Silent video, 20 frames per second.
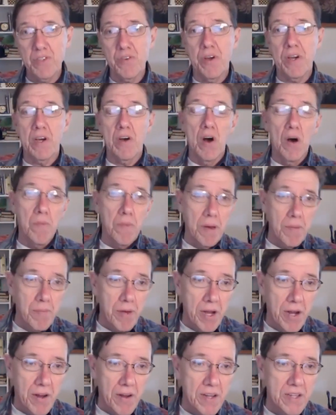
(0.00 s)
so I called my
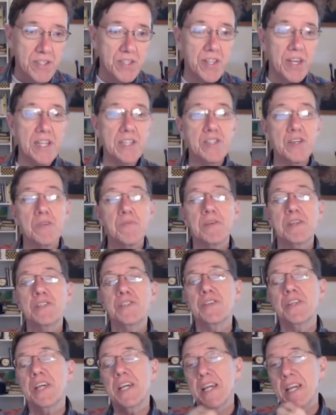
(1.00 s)
parents. They took me
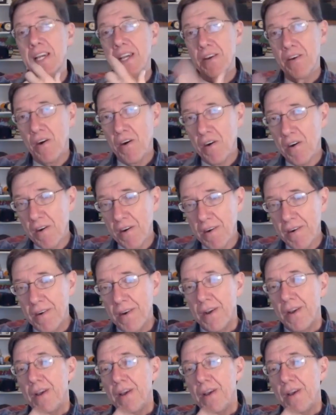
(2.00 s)
to the ER,